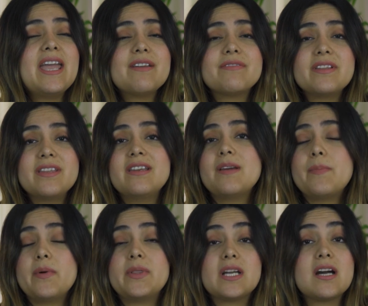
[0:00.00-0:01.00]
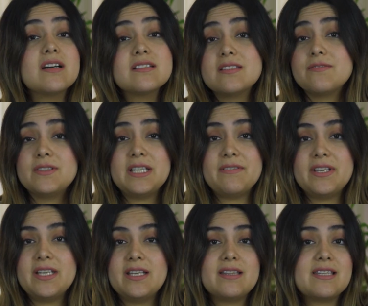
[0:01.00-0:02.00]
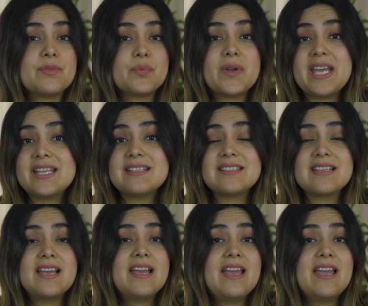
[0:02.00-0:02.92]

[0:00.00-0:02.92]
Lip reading: everything about the cost of living, the rents,